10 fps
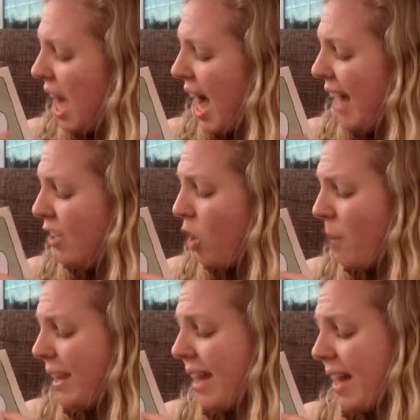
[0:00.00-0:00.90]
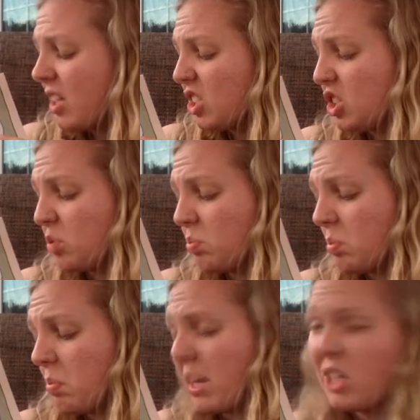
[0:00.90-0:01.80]
I know my letters,
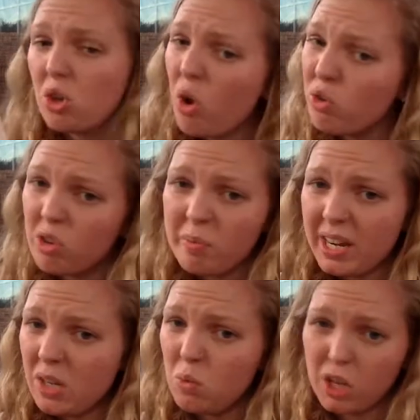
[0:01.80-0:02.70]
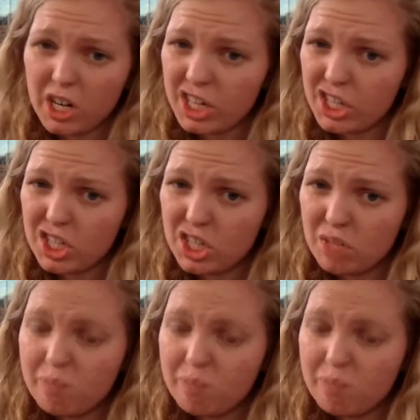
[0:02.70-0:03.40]
but I don't know many words.